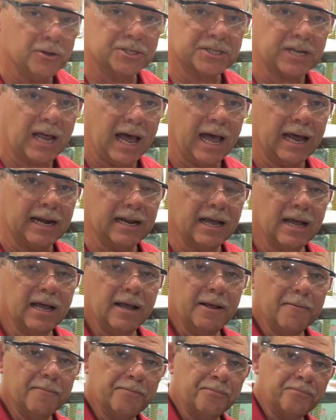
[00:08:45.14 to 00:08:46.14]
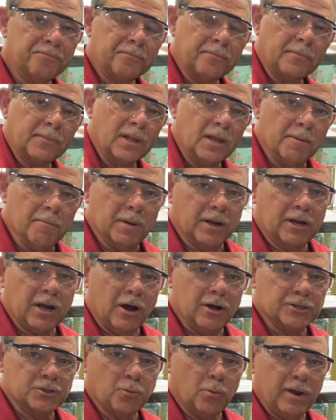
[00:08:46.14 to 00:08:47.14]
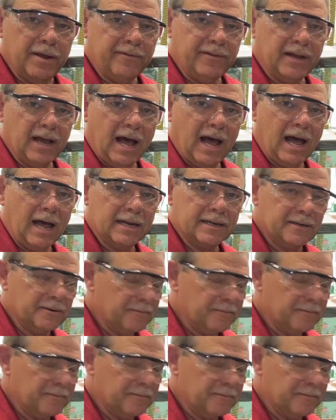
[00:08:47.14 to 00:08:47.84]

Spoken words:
side, because we've got